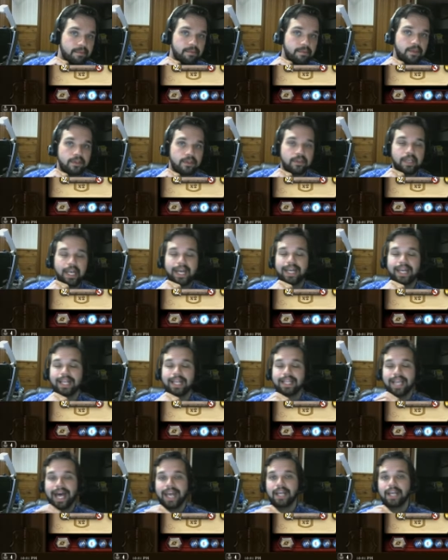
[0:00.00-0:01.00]
You're looking at a
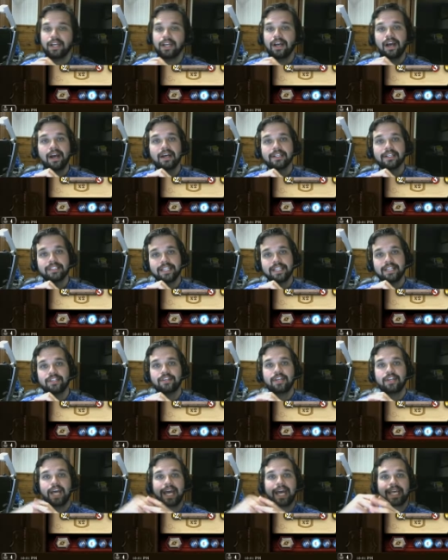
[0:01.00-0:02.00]
lot of cards that do
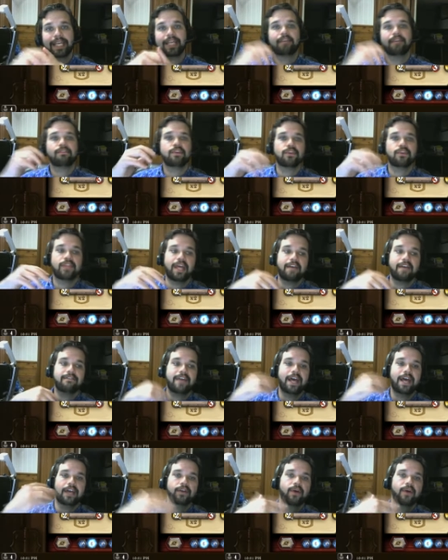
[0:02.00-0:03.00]
not give you that
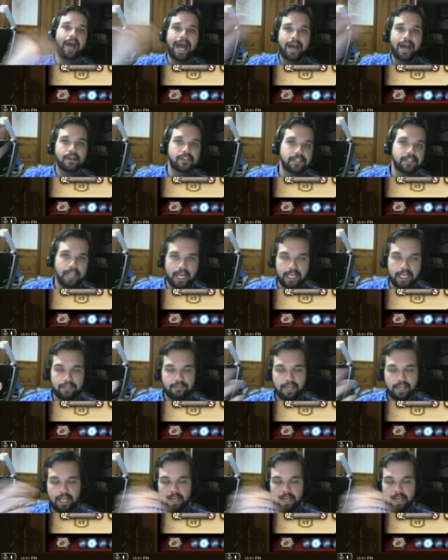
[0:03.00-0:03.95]
value outside of game.